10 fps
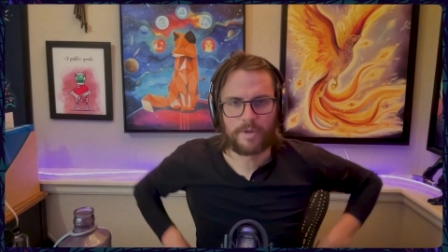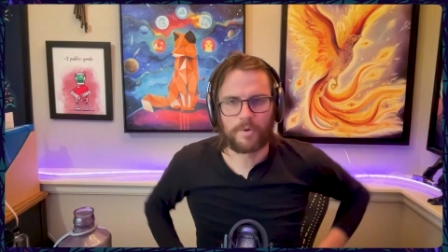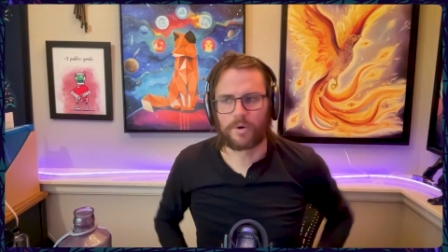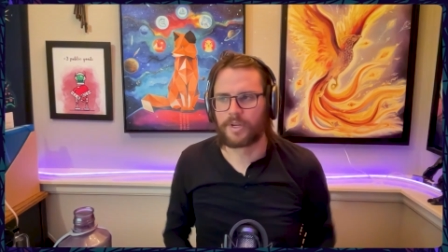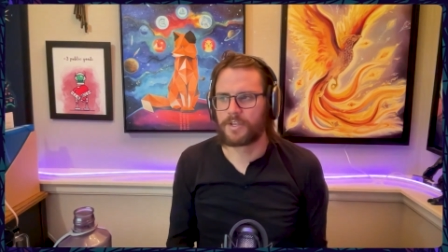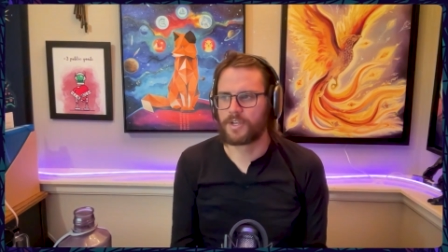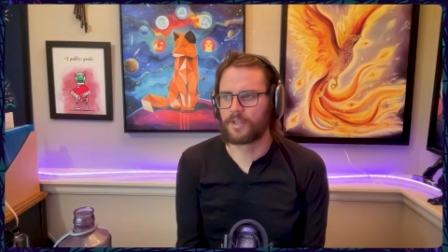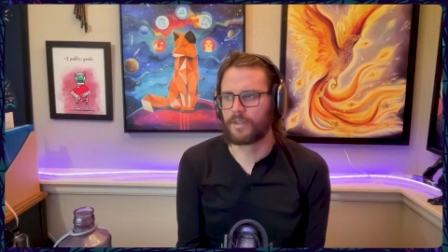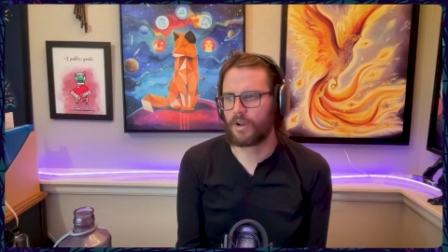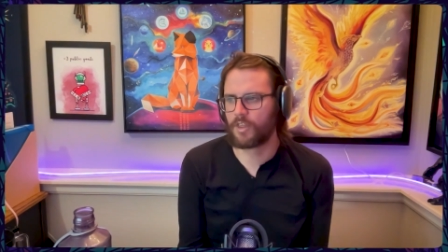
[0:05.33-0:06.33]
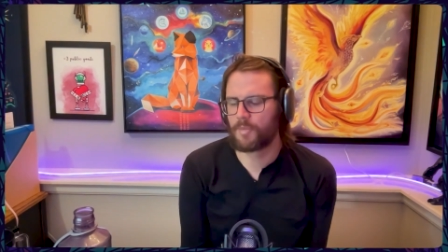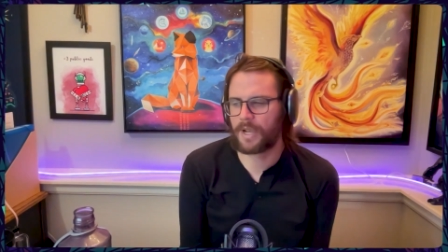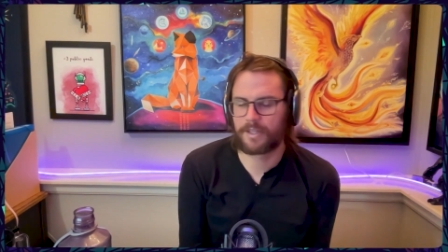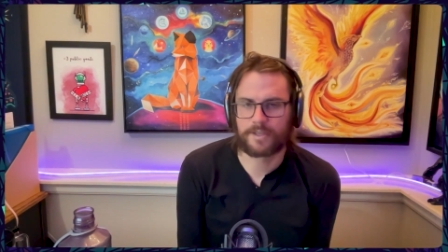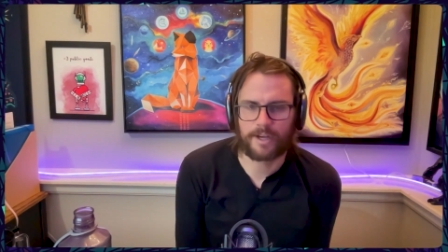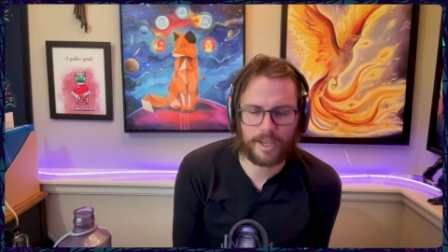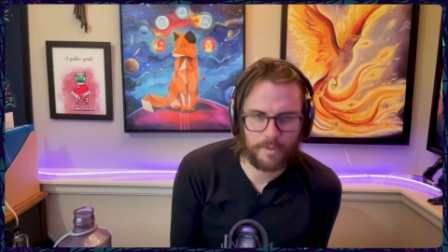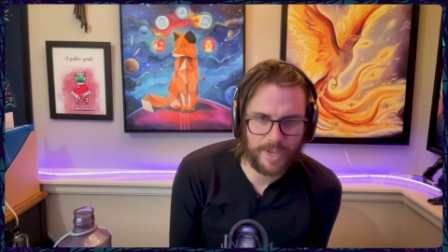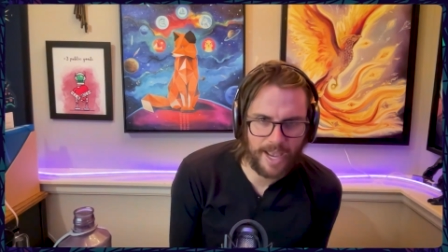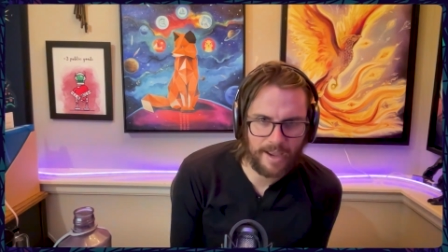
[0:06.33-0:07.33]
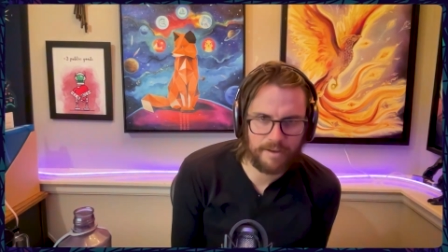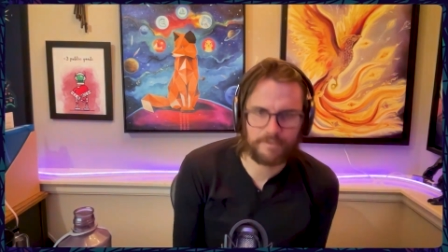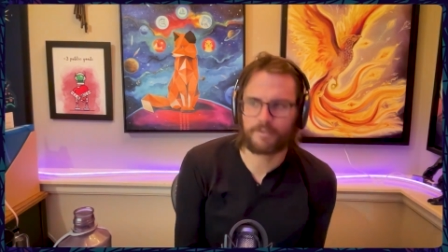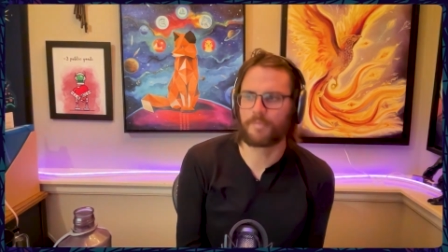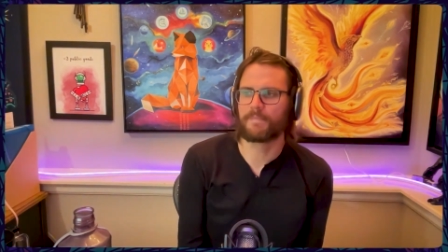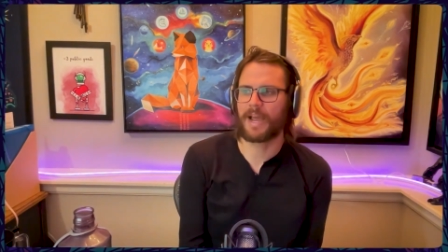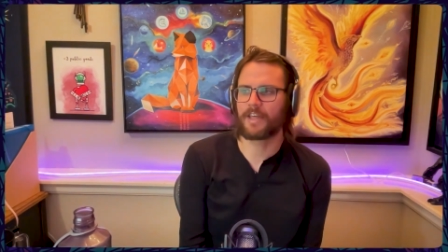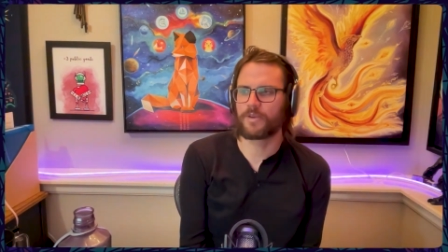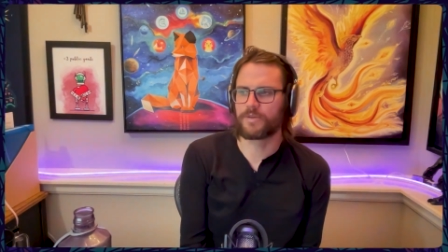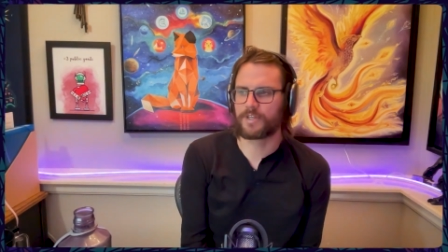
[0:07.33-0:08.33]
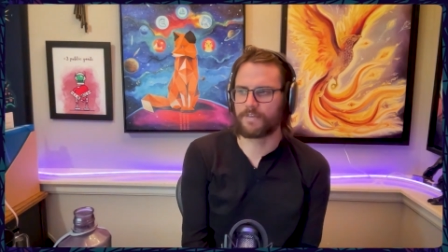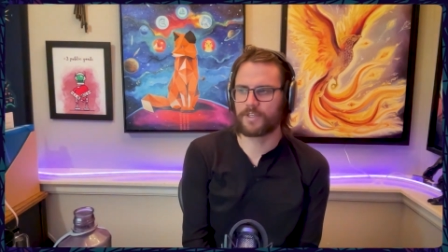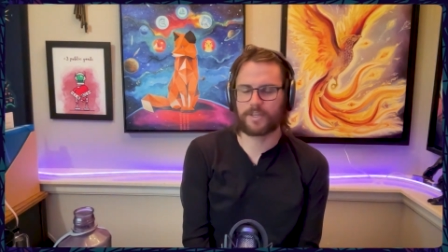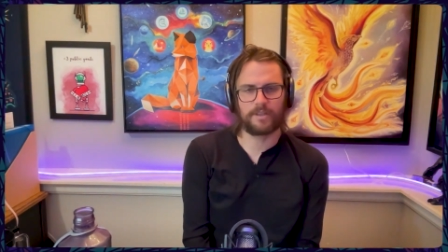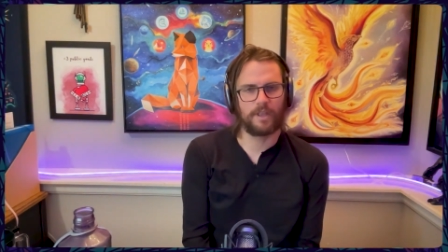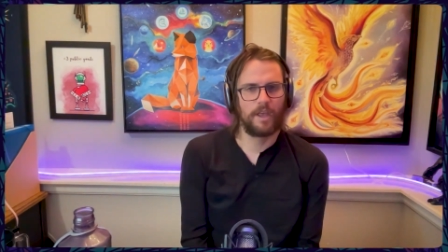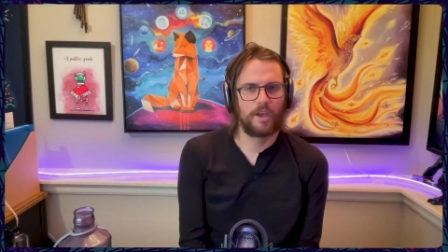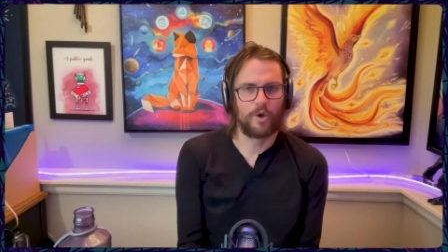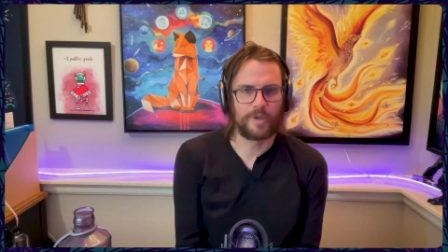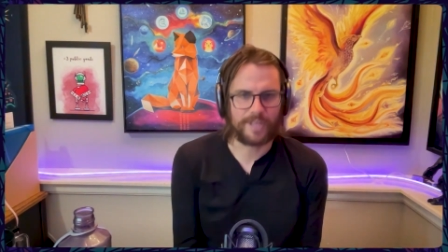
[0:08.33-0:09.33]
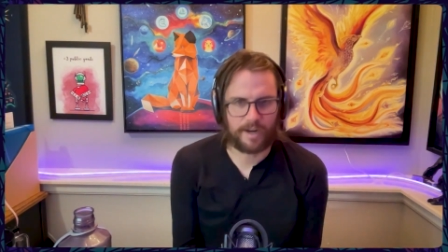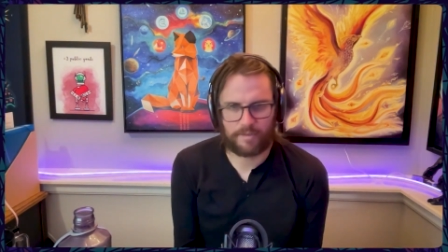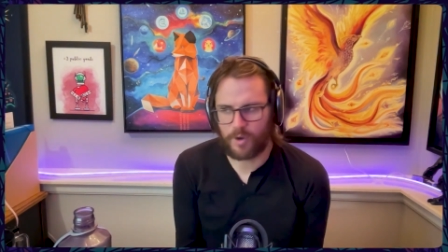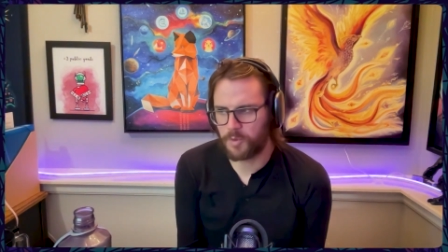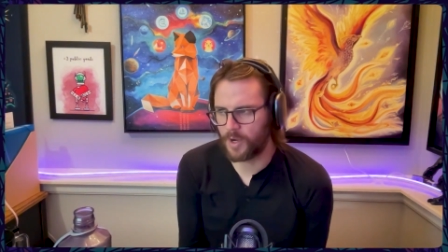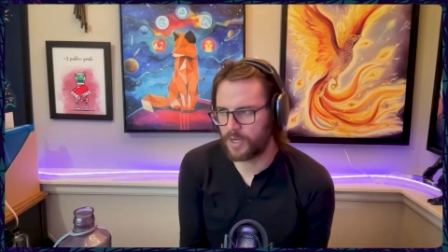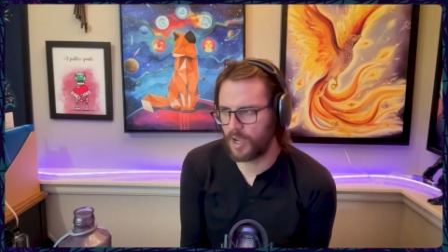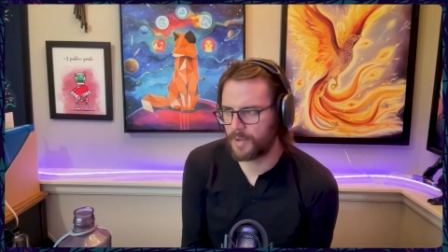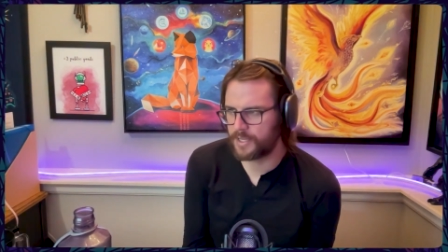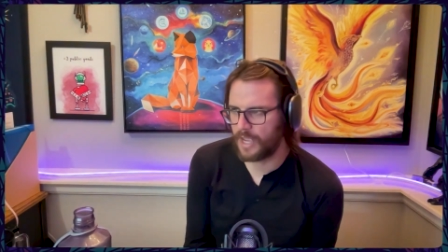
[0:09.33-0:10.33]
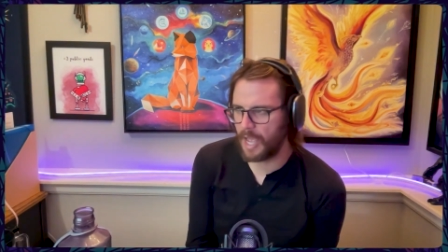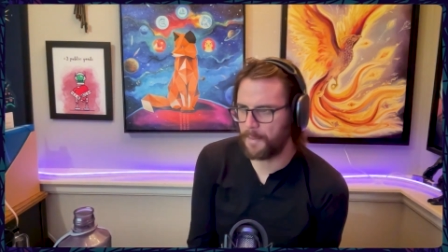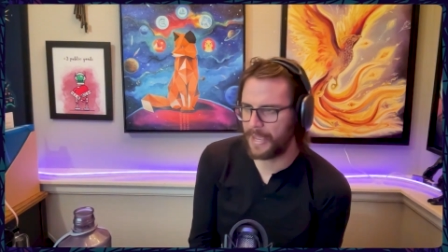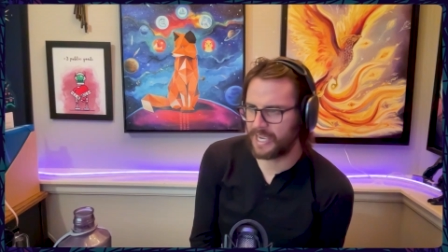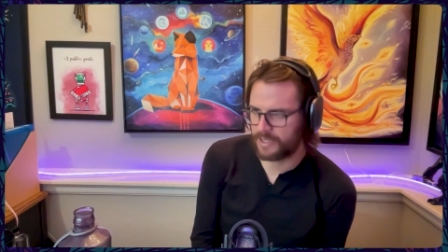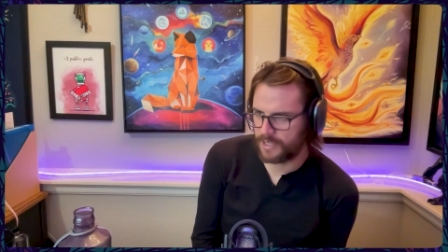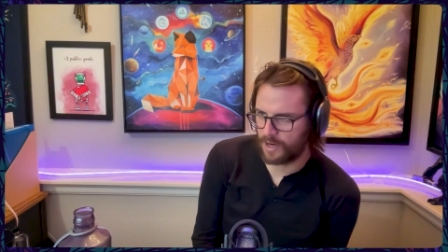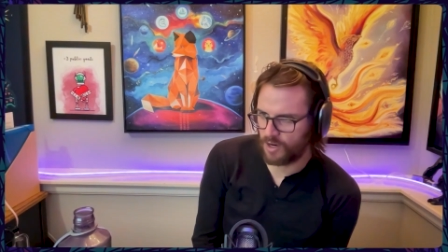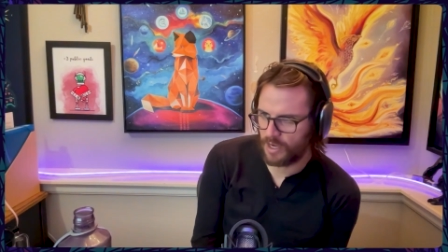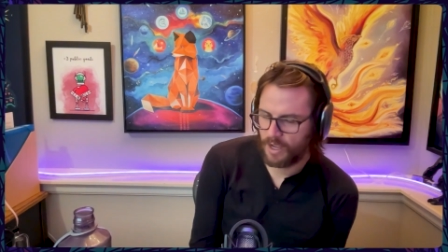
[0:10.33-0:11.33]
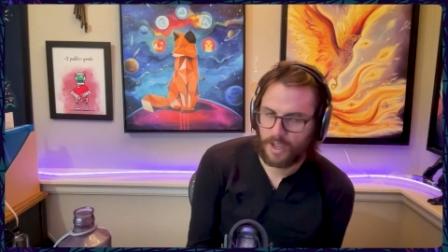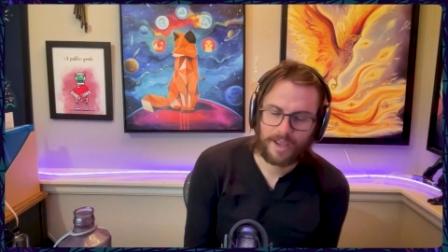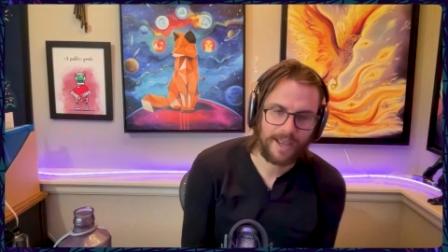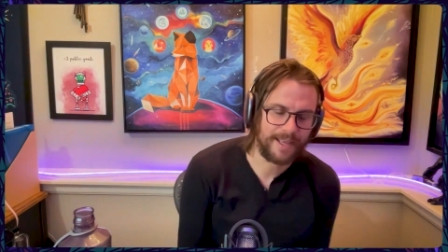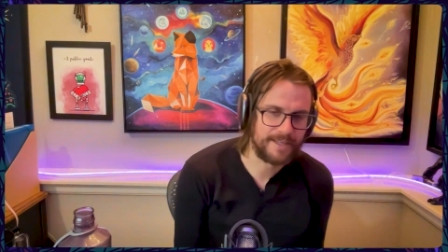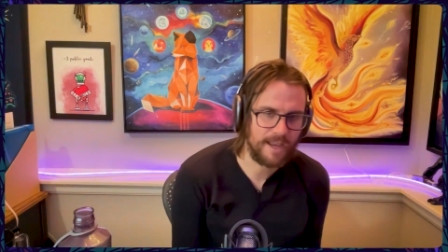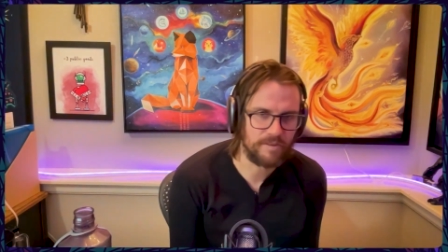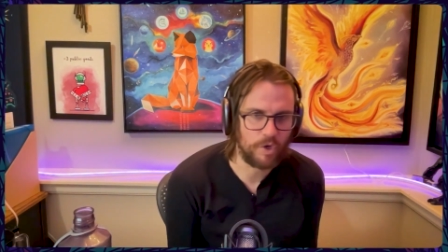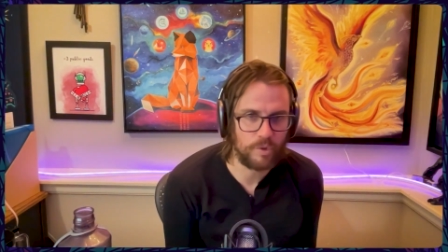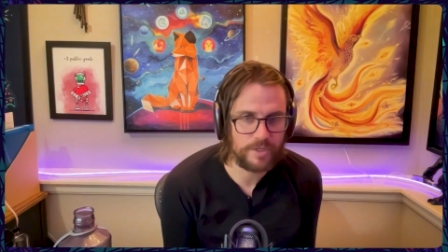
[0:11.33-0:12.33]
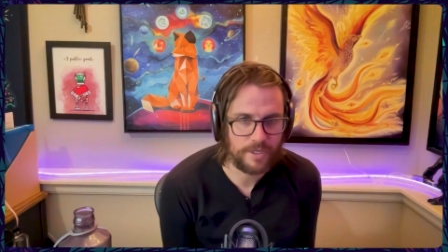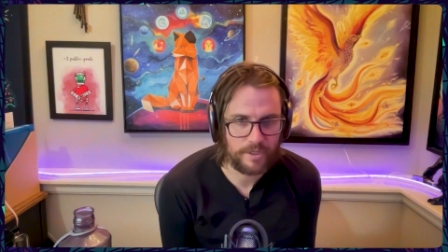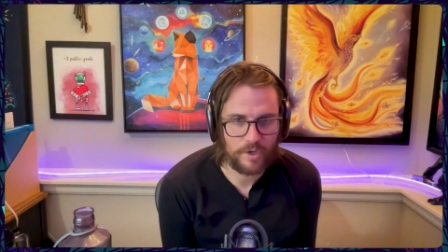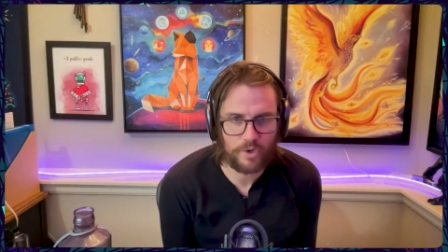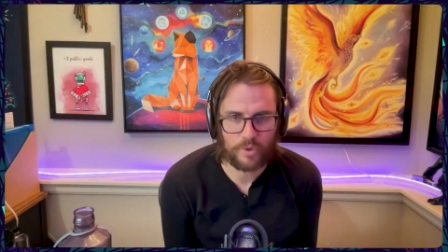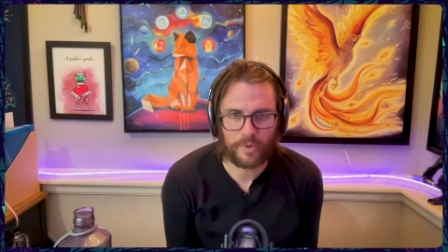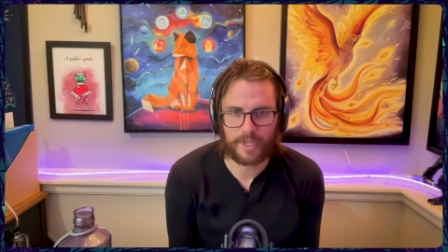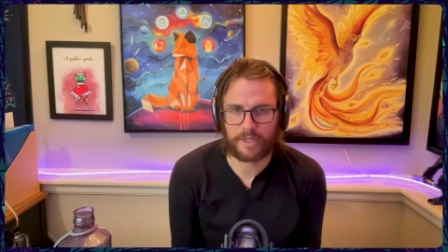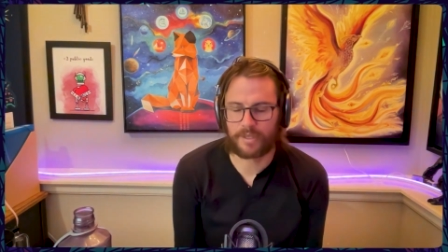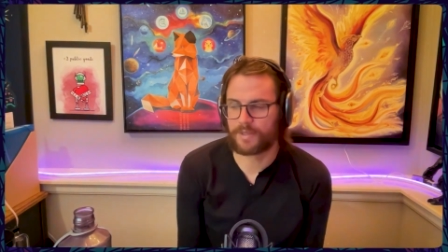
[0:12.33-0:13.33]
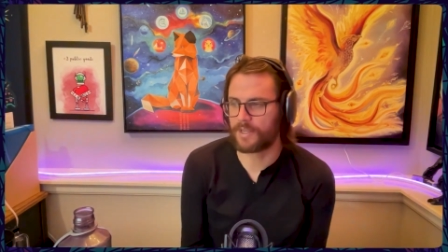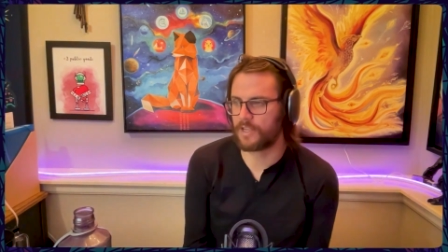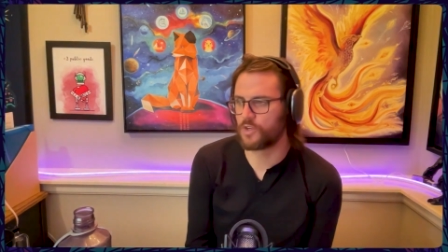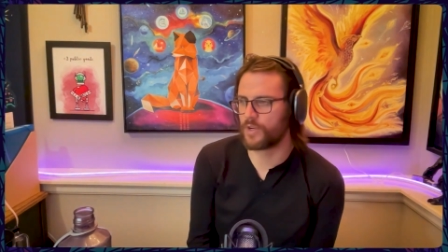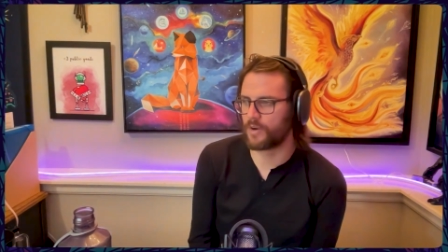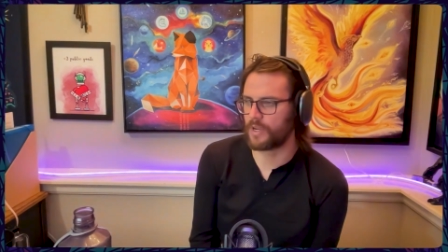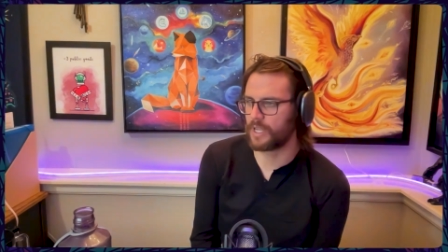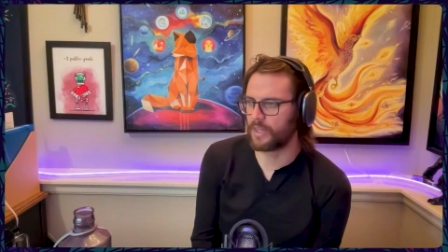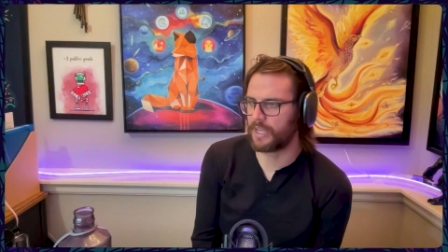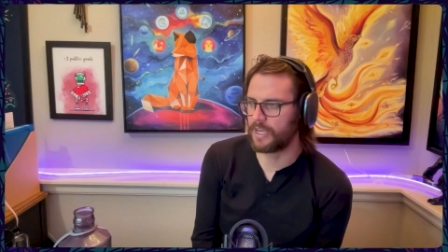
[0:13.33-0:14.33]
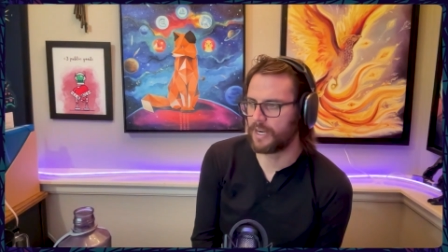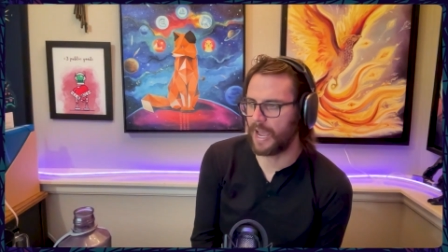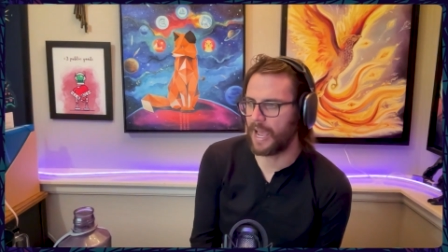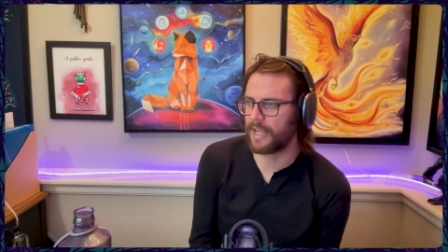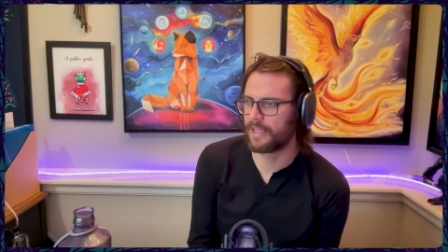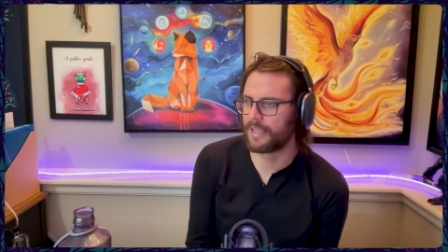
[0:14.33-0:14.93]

What's Up Coordination. On the pod today, we have Matthew Stephenson, who is head of cryptoeconomics at Pantera, and Kevin Olsen, who is engineering lead at